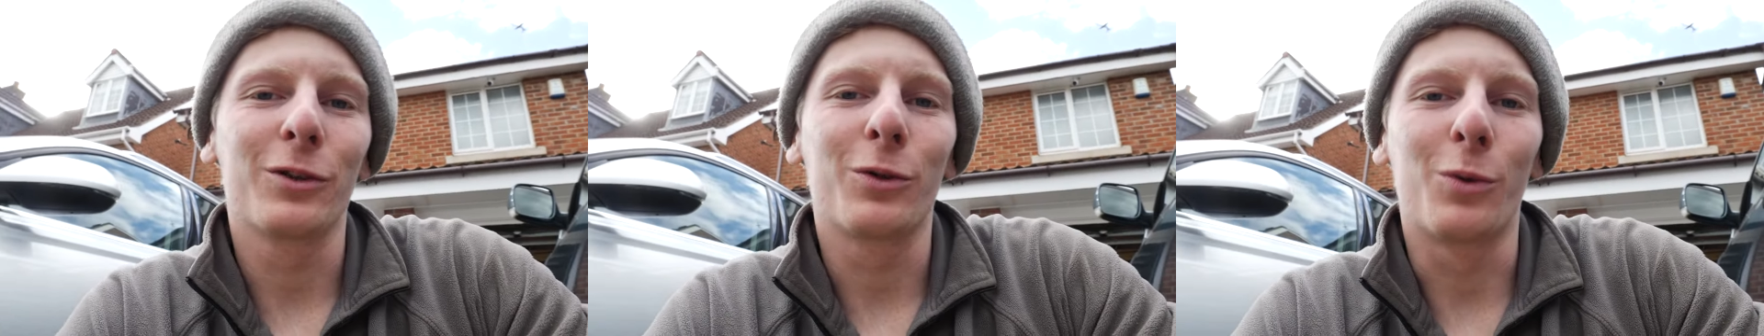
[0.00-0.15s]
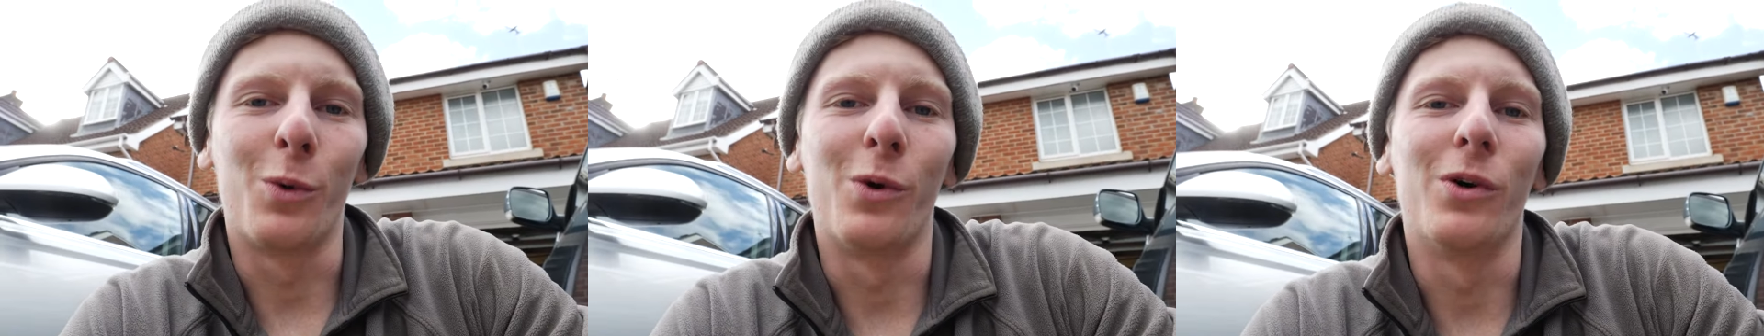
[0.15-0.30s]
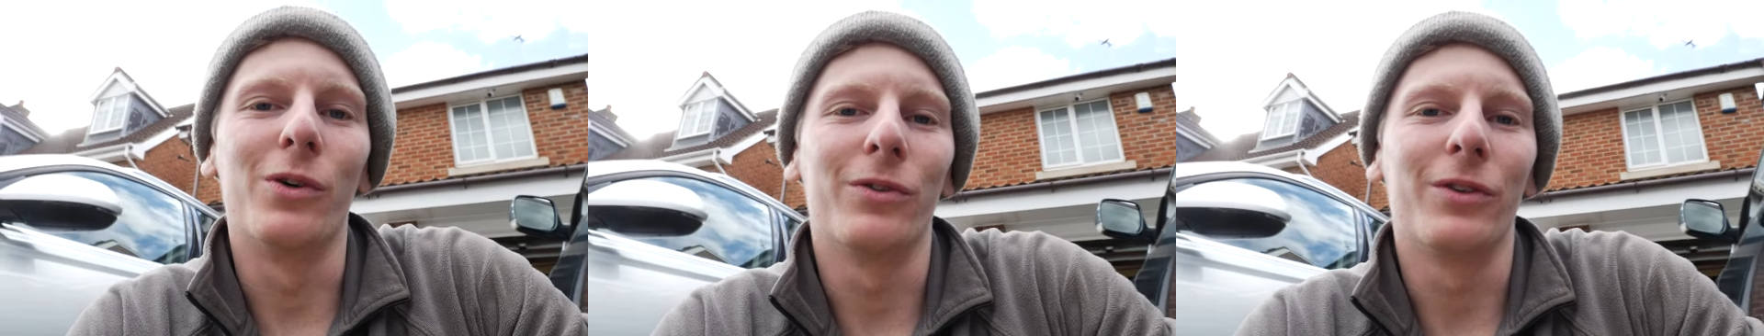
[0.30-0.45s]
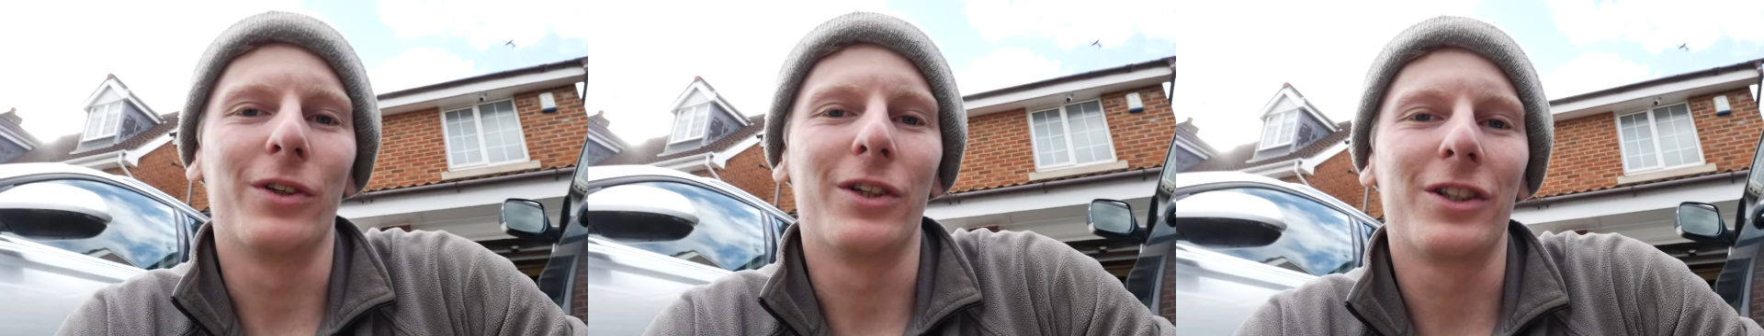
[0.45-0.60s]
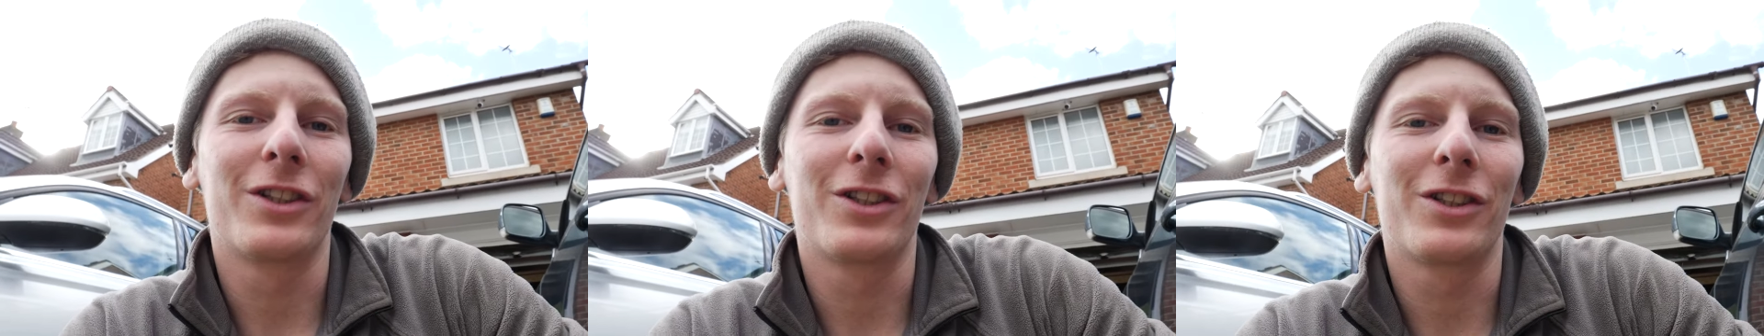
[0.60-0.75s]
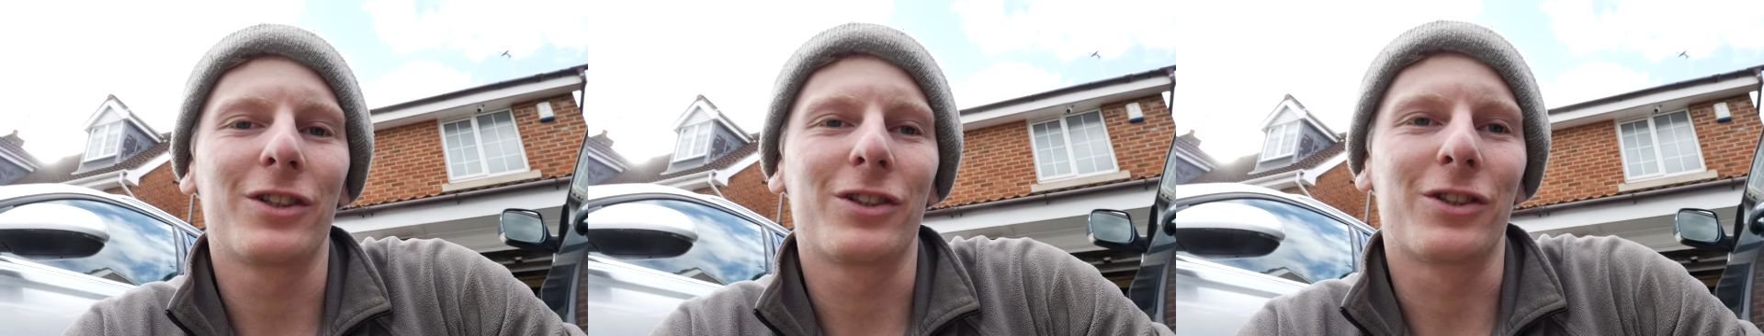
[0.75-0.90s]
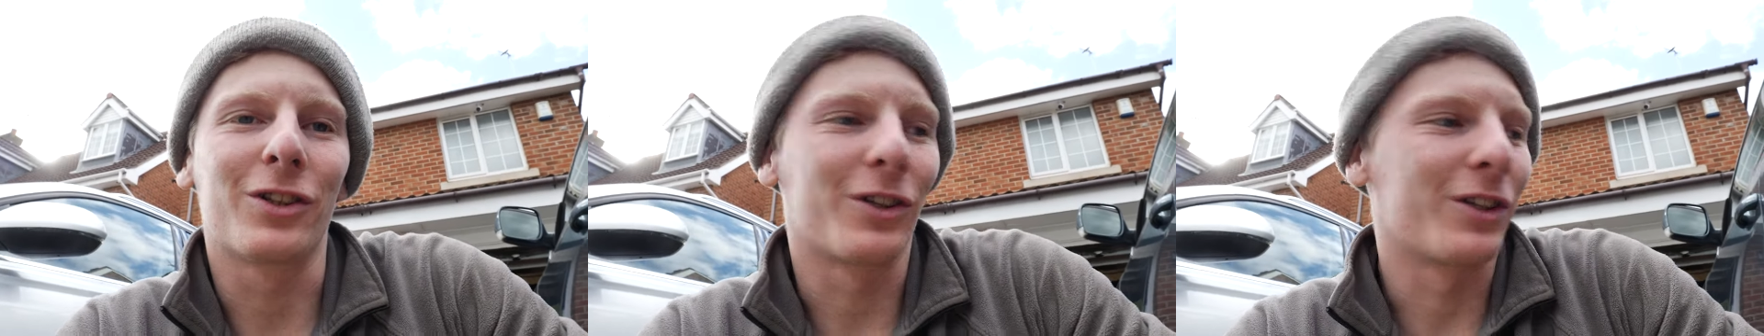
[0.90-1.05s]
quarter inch
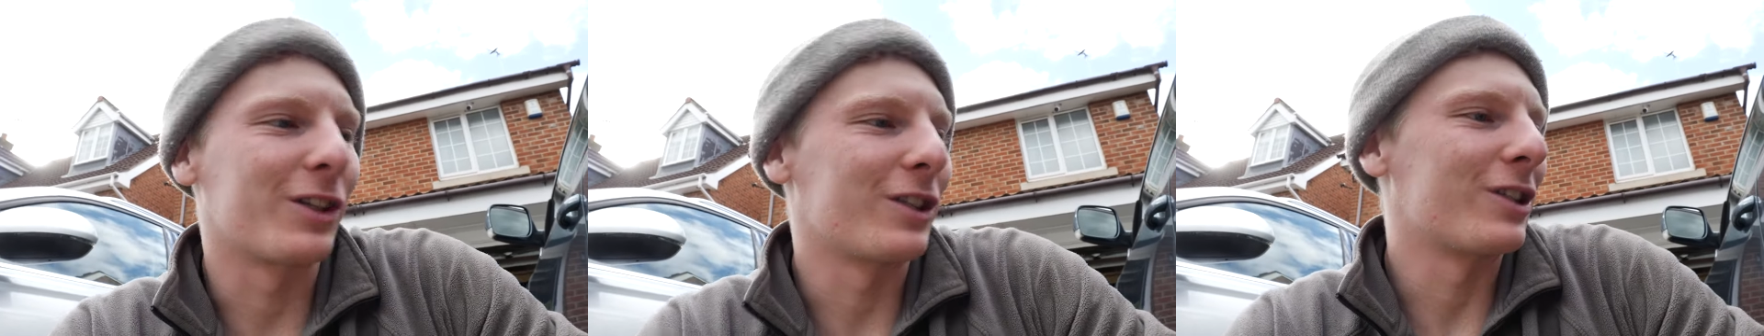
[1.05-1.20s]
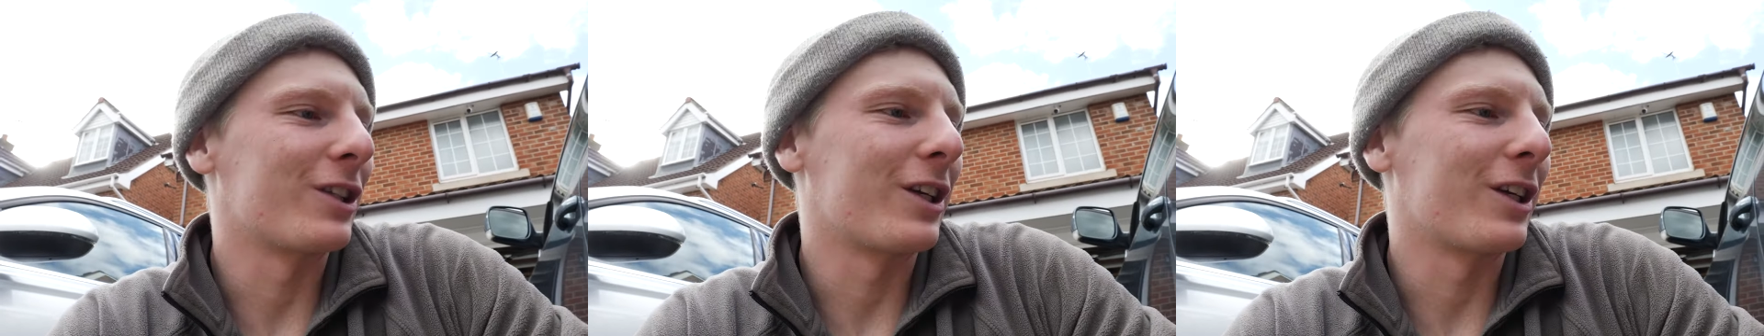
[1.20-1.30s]
socket